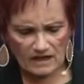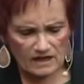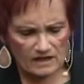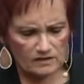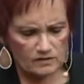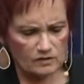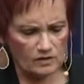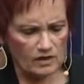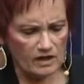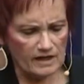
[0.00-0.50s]

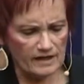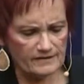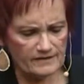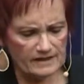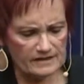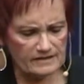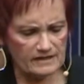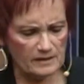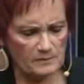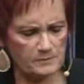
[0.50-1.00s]
Lord,
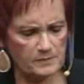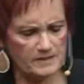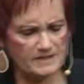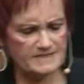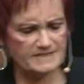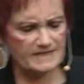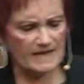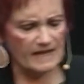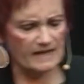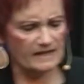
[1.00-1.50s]
that they're
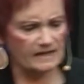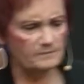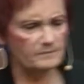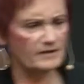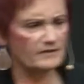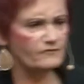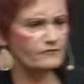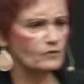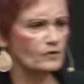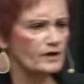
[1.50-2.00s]
presented
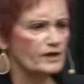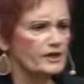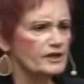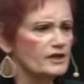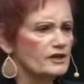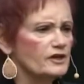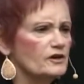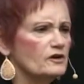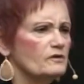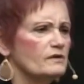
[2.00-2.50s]
before
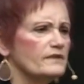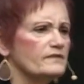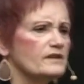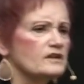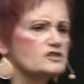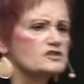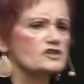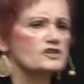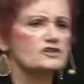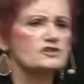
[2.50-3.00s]
you and
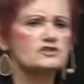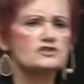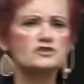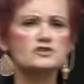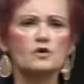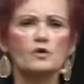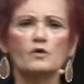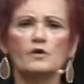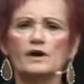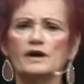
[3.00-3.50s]
that your
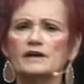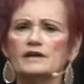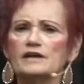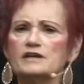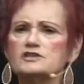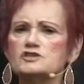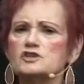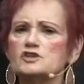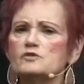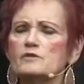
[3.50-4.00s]
sword, a
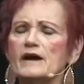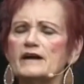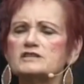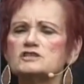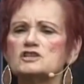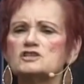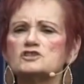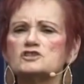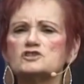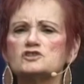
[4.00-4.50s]

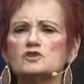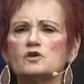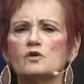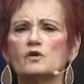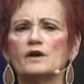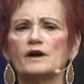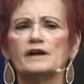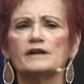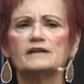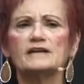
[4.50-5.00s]
two-edged
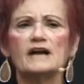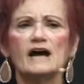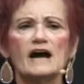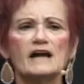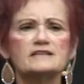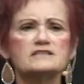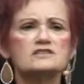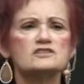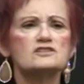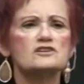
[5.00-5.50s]
sword,
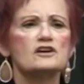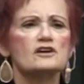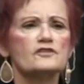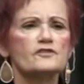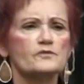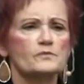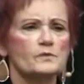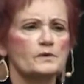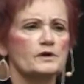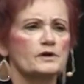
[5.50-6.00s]
cuts
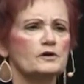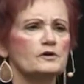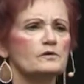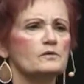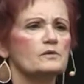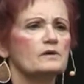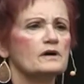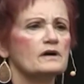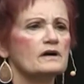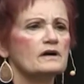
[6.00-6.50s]
through,
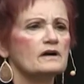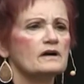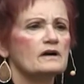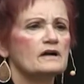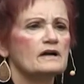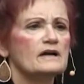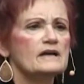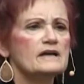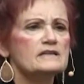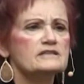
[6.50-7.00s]

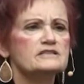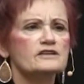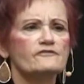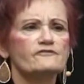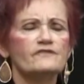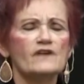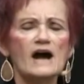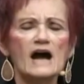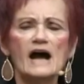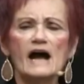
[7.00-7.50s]

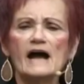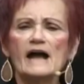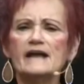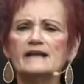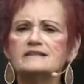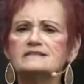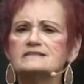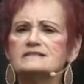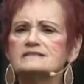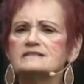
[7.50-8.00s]

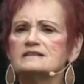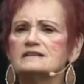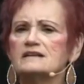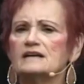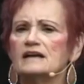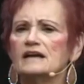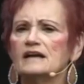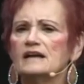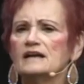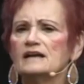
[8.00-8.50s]
divides,
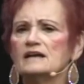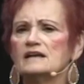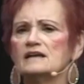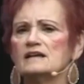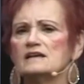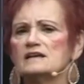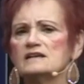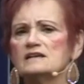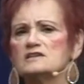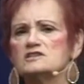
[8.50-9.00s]

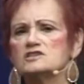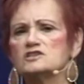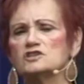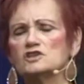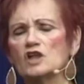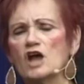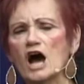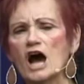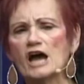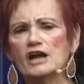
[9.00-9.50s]

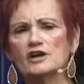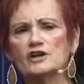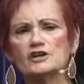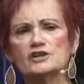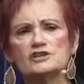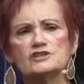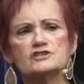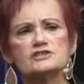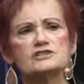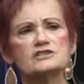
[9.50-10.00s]

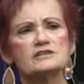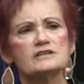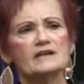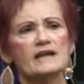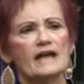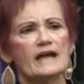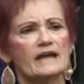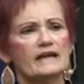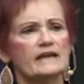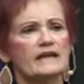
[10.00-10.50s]
slaughters,
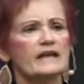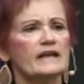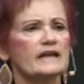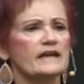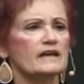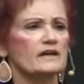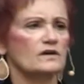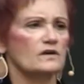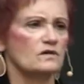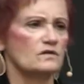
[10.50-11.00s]
and
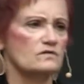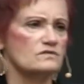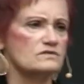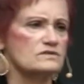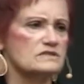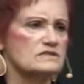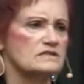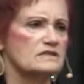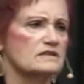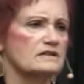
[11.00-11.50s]

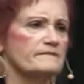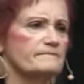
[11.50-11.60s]
heals.